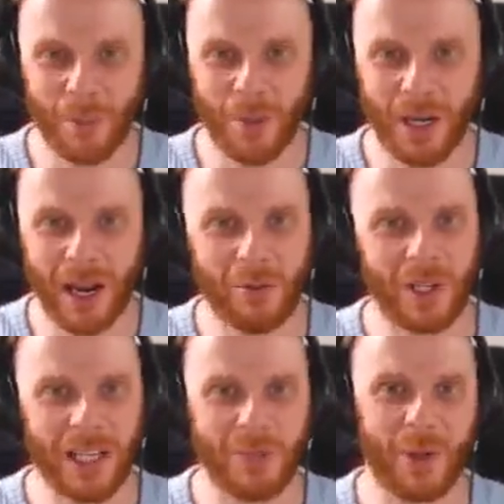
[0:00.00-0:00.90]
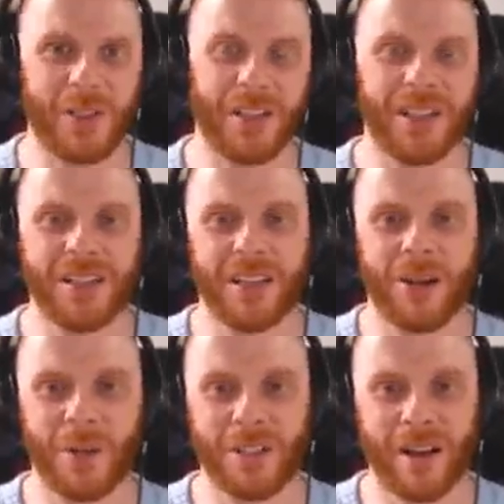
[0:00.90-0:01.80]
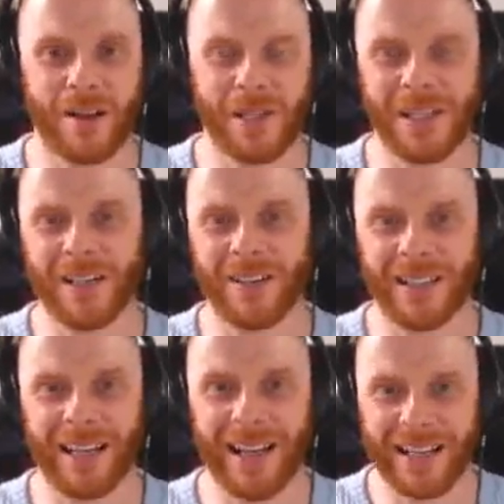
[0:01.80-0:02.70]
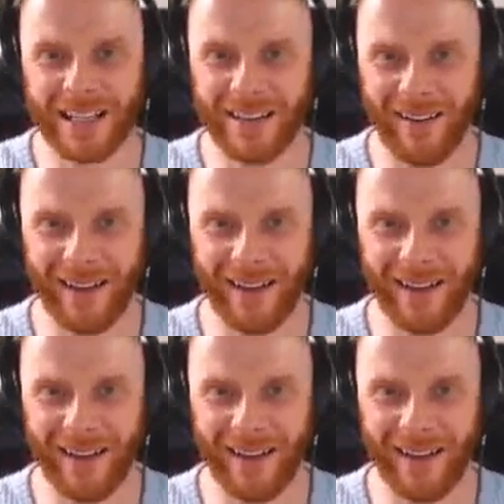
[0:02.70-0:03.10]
but everyone gets burnt on this a couple of times and they learn that lesson.